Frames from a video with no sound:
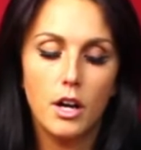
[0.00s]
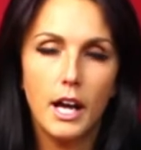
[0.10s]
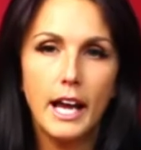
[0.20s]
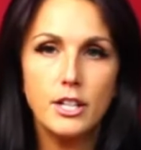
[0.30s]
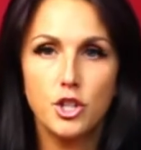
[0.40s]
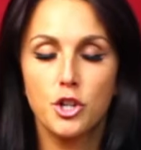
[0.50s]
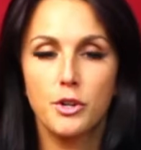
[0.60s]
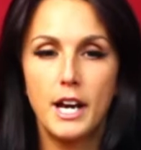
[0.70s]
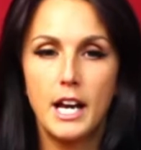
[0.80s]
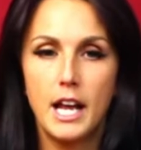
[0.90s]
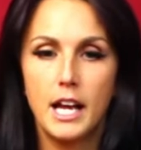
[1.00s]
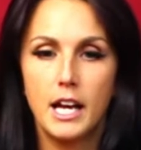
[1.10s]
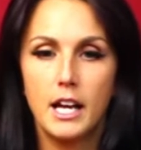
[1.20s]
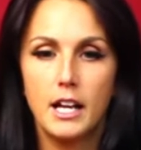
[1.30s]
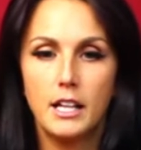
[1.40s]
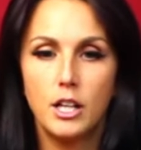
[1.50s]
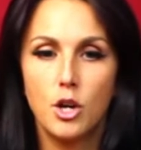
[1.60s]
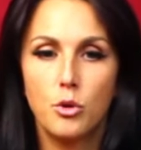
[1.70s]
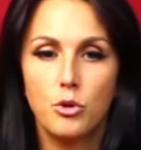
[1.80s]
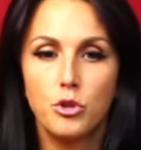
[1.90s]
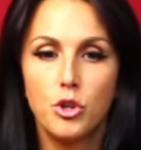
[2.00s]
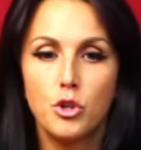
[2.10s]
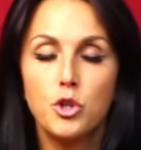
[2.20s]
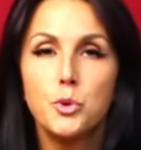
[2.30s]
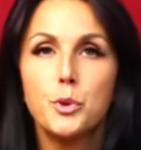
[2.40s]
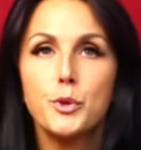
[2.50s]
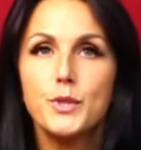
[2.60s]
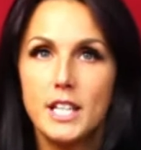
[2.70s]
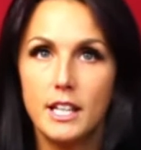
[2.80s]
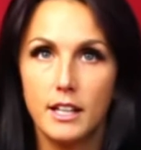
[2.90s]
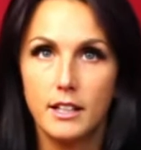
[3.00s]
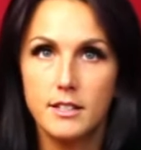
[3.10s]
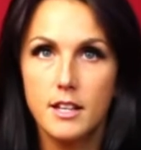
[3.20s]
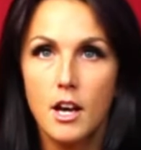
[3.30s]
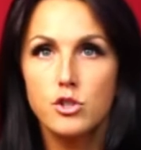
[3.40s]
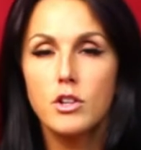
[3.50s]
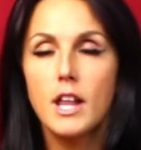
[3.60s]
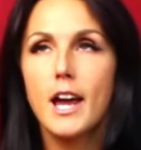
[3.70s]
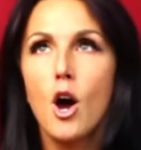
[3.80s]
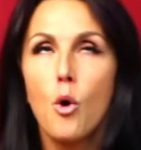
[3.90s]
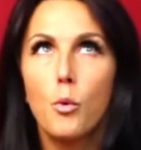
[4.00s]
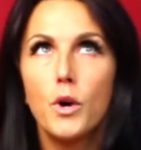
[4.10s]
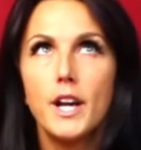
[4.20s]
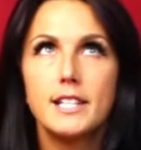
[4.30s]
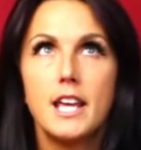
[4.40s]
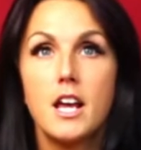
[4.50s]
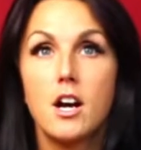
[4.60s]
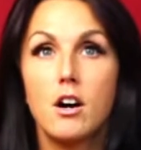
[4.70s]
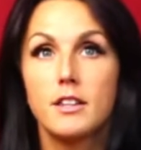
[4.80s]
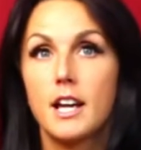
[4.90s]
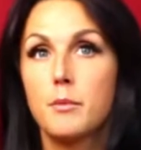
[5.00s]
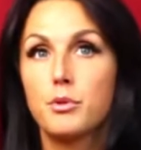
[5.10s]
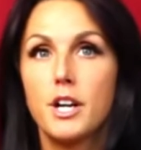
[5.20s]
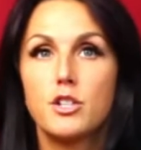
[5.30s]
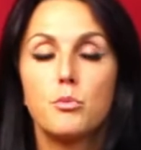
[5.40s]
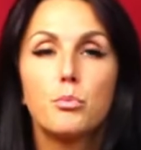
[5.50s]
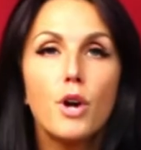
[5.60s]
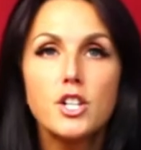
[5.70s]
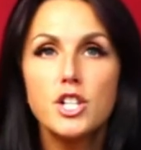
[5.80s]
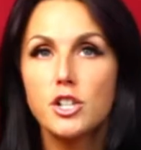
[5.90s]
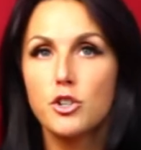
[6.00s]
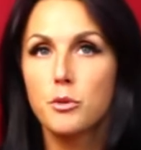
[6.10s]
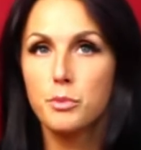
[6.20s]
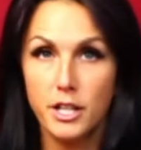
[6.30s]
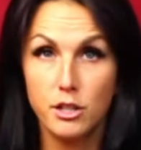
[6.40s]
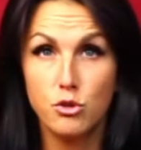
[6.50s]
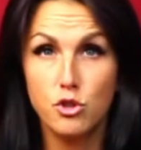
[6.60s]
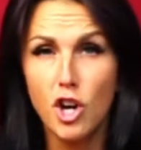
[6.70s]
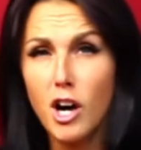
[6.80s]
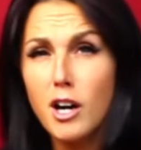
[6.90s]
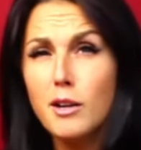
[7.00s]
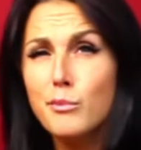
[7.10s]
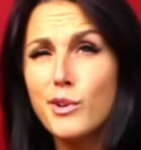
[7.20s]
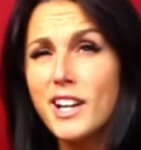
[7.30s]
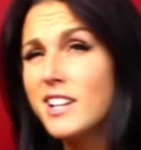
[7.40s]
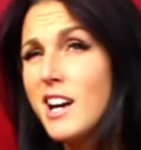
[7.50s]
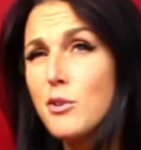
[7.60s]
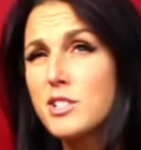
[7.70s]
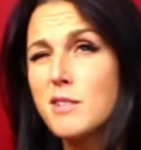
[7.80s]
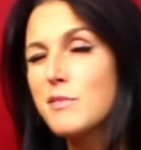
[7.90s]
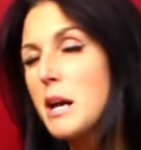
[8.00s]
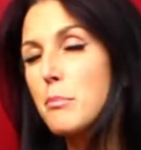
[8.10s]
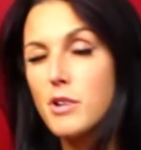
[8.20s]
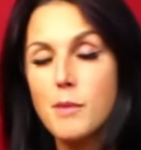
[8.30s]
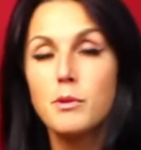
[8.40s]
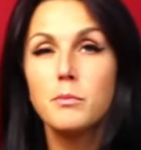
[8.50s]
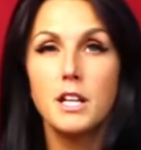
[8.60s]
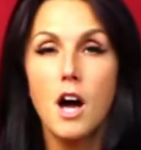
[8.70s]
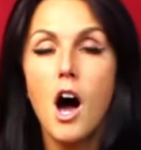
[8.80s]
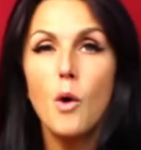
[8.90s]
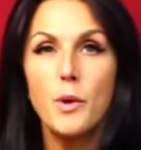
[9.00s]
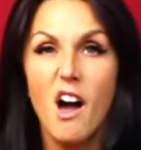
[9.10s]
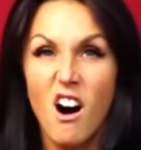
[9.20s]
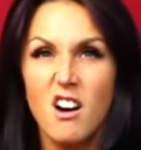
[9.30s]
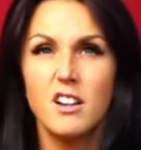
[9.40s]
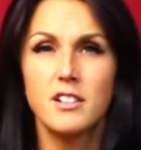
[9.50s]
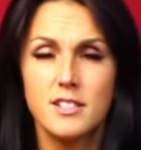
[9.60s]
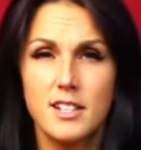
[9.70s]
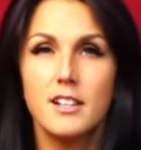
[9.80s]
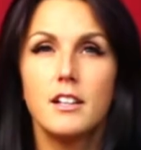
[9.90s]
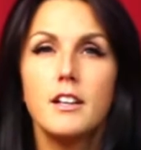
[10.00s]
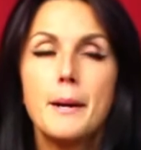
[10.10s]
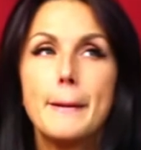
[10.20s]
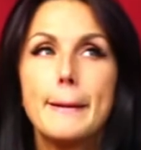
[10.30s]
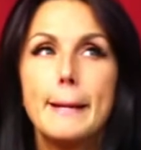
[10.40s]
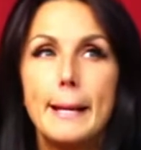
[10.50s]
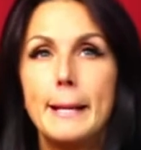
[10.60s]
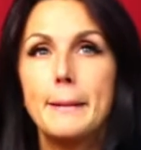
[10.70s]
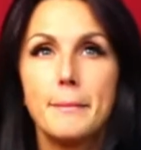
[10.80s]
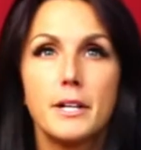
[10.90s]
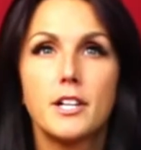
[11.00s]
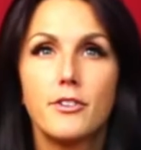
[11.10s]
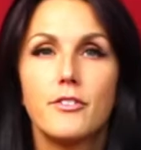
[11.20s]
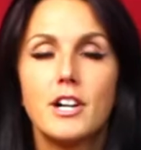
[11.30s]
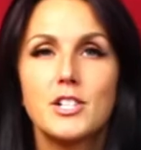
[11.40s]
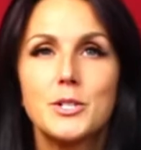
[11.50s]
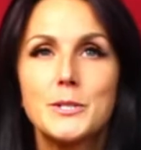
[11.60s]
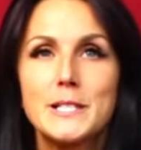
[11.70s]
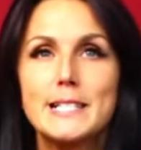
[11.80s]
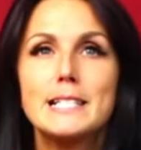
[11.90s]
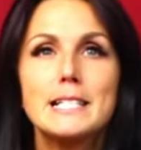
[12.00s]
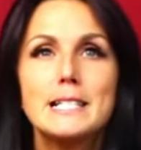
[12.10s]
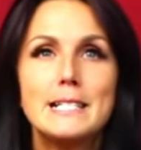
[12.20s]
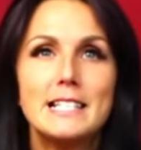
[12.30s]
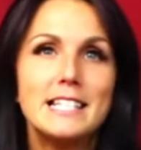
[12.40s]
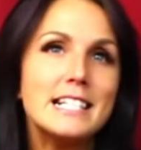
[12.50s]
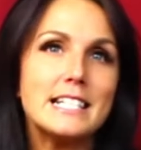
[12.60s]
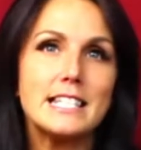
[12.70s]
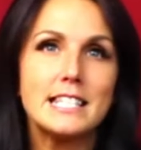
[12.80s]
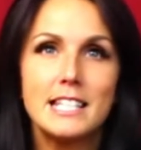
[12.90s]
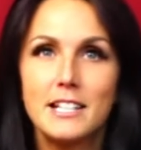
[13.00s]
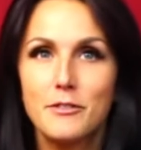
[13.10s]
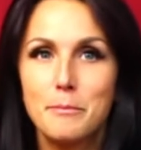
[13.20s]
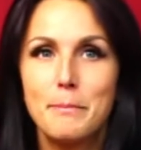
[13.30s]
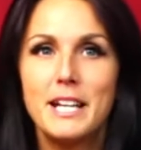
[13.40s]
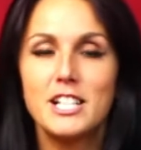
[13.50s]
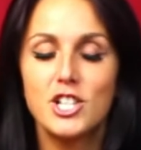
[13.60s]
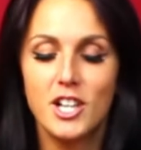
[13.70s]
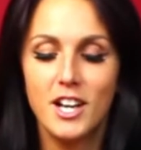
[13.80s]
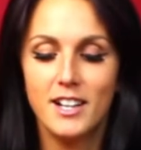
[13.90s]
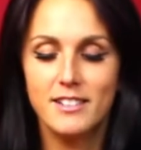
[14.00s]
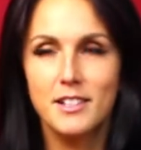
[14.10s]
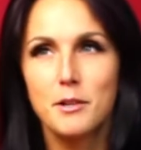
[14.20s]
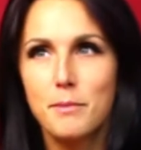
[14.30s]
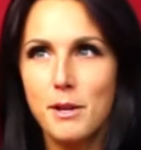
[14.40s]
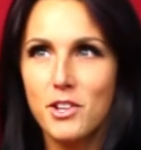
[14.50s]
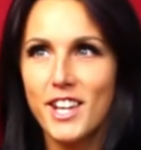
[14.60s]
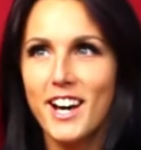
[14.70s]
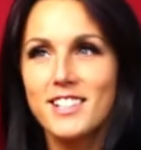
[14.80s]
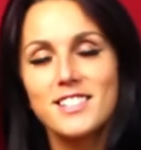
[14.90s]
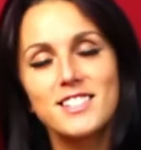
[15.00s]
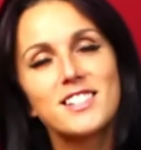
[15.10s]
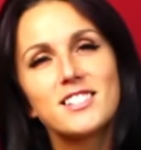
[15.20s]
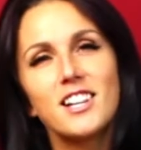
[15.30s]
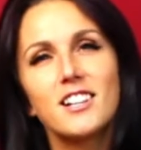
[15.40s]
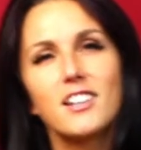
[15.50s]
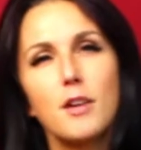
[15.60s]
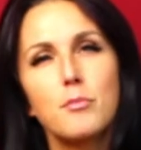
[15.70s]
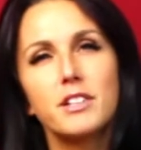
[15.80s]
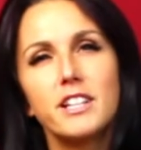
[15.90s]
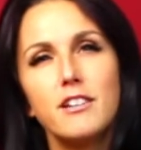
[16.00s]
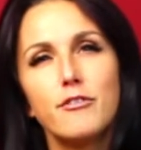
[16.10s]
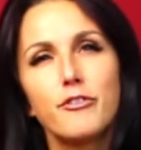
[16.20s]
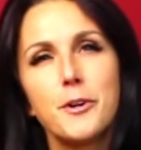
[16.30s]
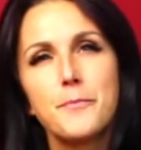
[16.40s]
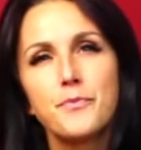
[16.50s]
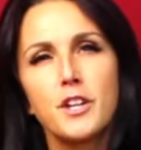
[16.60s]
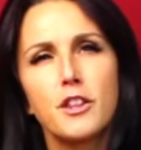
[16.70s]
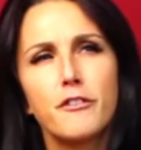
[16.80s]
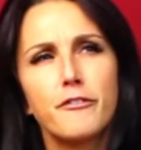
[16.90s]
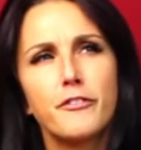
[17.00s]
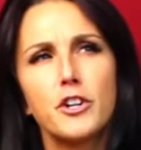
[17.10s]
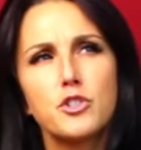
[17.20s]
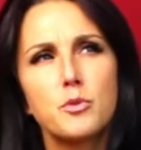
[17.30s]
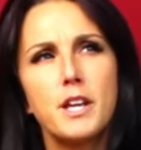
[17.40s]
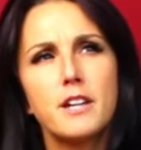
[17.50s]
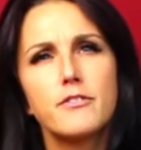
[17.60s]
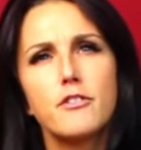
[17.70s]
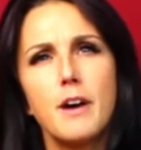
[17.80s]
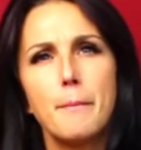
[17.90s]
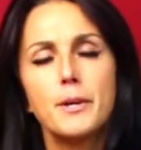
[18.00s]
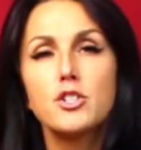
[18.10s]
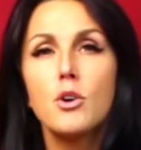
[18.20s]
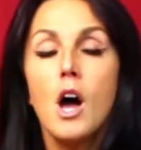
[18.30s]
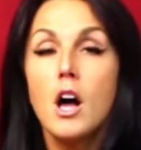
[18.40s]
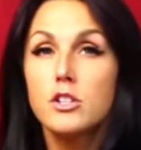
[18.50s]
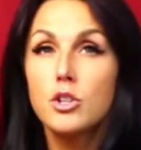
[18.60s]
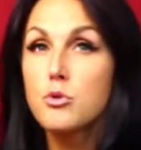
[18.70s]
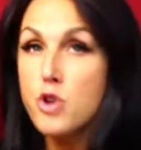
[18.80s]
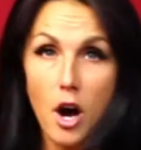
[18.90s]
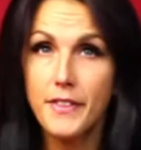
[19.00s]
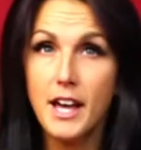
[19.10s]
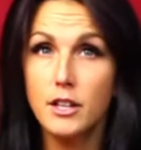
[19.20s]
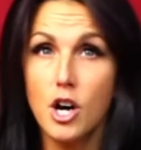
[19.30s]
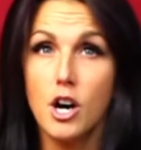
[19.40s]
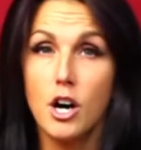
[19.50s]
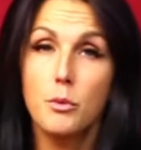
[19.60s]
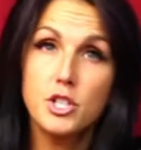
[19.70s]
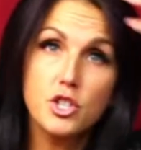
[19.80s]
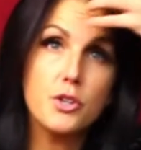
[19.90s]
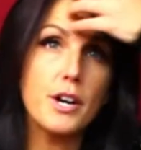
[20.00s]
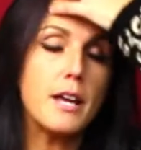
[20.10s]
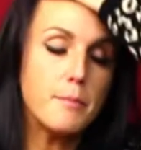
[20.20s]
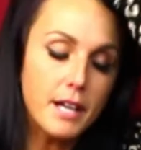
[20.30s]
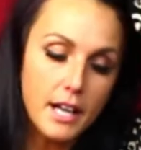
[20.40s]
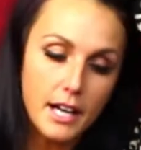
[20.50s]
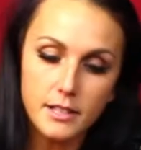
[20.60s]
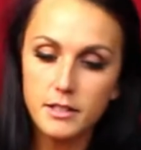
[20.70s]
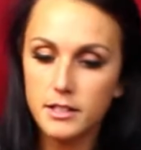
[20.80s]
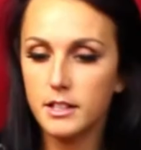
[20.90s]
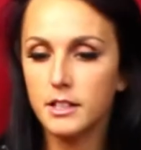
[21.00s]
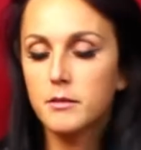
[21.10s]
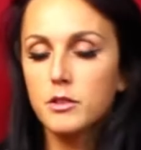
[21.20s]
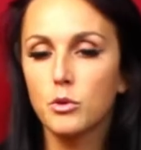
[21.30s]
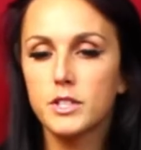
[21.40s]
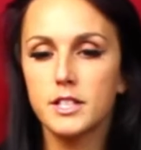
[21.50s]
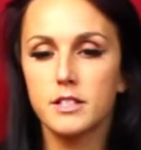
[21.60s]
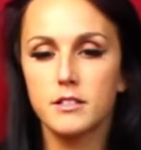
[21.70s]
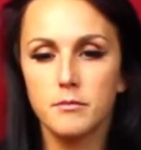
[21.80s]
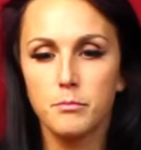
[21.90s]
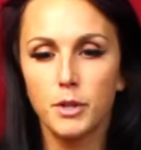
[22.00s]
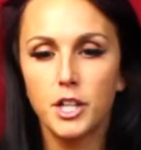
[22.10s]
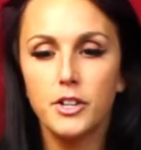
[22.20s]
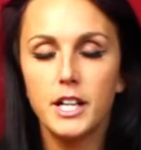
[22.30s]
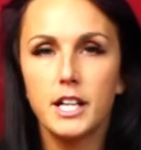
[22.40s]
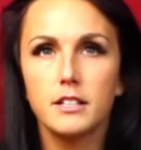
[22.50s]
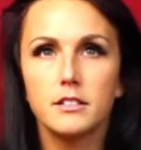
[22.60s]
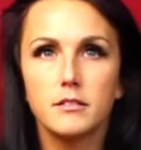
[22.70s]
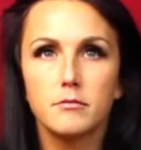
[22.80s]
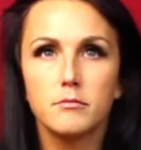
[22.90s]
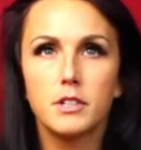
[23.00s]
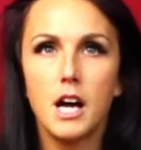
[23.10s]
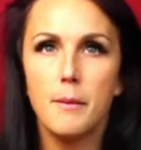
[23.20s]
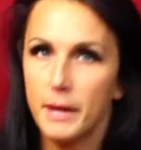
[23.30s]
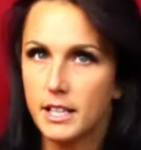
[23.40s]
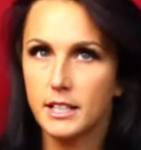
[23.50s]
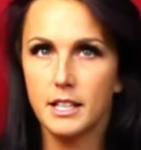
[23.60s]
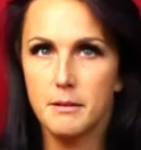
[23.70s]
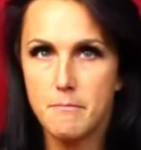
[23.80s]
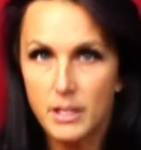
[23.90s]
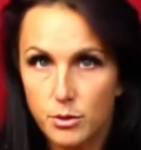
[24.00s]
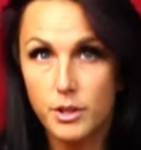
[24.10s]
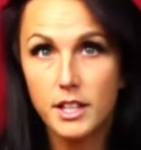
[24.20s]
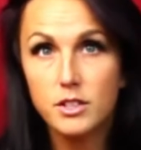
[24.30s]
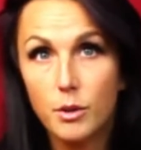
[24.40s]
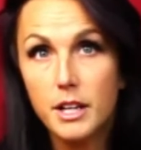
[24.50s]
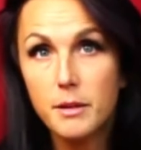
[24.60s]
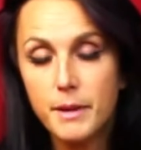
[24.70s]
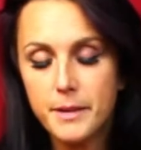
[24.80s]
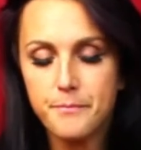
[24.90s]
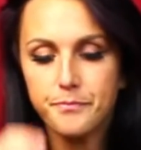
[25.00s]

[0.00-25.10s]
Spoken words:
integrating, new routines. So would I take on a brand new project or a brand new job right now or something? Probably not. We are still in a Mercury retrograde. That son of a bitch is going to be with us till, I believe, the first week of November. So not that long, which is great, because those Mercury can come in and can mess with us quite a bit.